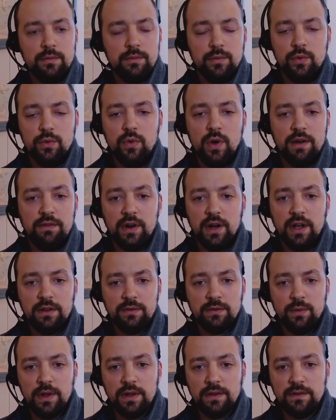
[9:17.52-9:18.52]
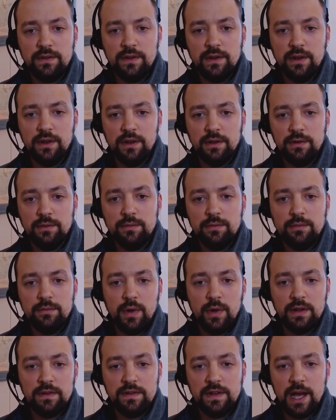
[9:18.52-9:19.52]
whoever else wants
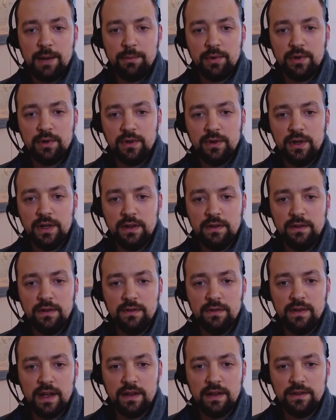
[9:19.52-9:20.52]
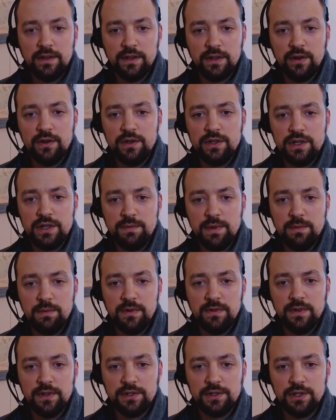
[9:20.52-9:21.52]
the opportunity to invest in a co-GP
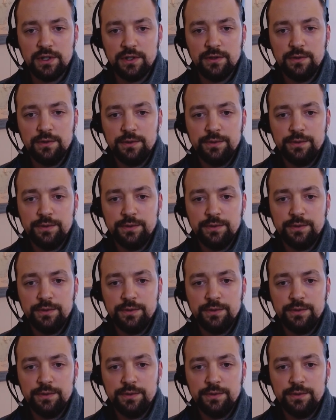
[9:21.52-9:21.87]
position.